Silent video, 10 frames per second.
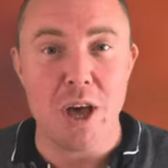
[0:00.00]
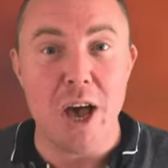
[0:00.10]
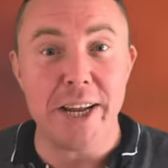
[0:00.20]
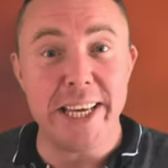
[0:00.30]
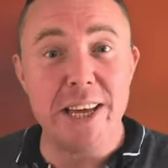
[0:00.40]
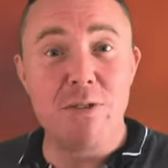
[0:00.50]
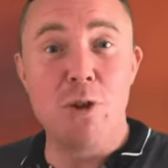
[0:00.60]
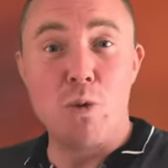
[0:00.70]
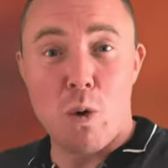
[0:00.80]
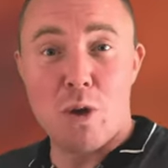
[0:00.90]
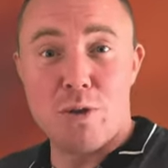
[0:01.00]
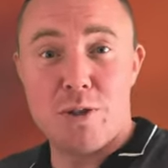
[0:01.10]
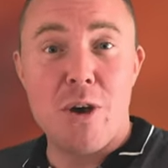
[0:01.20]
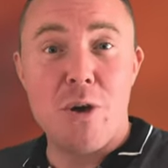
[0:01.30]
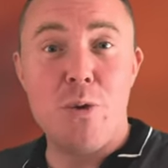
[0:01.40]
And even the
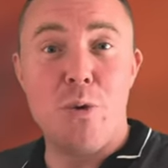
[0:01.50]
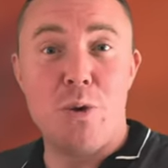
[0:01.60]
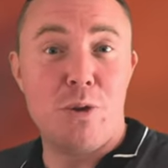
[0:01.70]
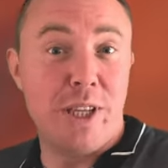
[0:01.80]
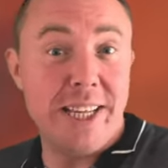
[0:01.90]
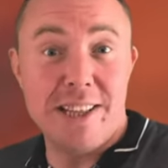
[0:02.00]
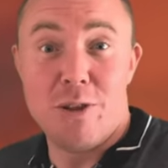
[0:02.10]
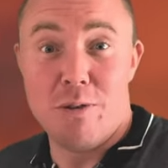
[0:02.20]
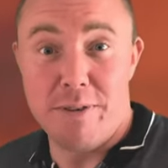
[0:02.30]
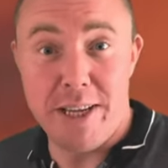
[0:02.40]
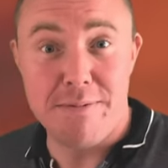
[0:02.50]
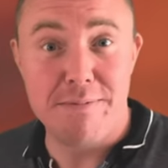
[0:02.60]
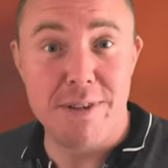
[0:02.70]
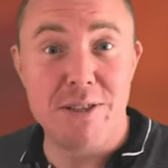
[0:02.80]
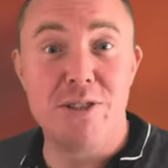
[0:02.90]
ones who didn't love it
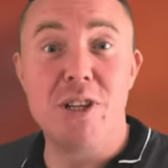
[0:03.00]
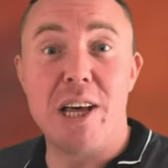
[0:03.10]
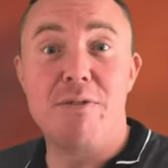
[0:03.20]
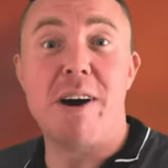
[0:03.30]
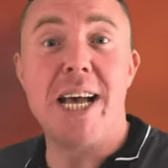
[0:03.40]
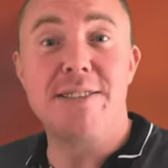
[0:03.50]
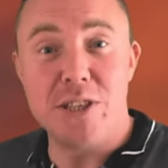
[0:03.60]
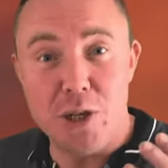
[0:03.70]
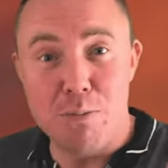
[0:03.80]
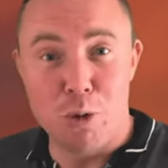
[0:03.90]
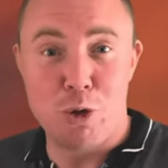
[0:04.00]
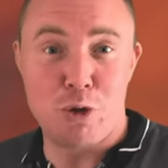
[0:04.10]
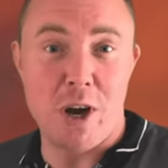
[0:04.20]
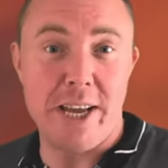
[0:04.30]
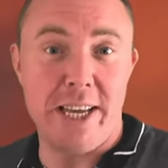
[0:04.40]
still advise that you must
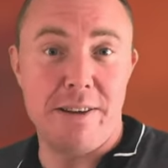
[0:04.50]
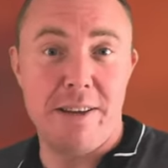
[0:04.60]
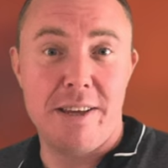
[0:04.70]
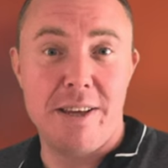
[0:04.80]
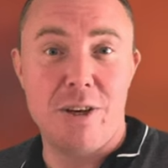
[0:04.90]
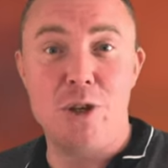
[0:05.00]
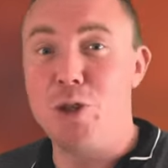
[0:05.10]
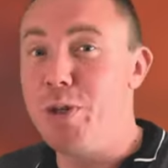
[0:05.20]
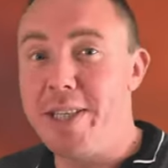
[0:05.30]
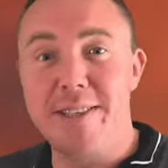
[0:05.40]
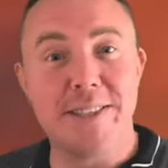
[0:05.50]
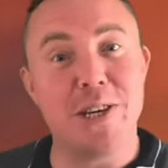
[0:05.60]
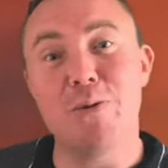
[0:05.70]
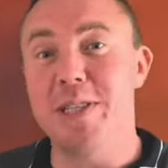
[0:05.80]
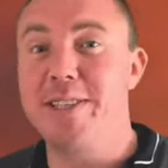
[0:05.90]
try it, because you need to
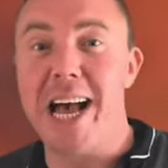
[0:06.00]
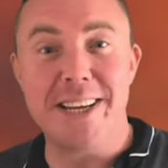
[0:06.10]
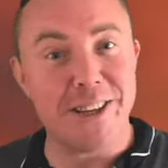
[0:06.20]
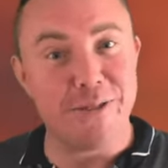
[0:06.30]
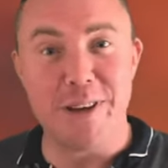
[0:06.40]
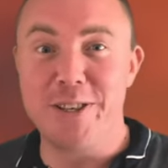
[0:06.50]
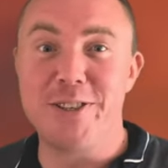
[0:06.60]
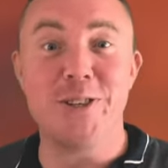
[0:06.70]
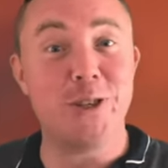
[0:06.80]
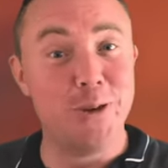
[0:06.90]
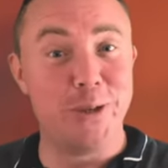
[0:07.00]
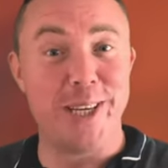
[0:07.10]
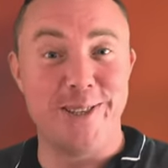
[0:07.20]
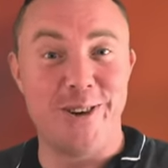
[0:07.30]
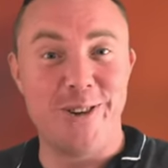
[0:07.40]
see which side of the fence that you
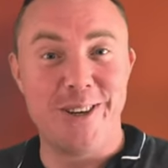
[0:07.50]
sit on.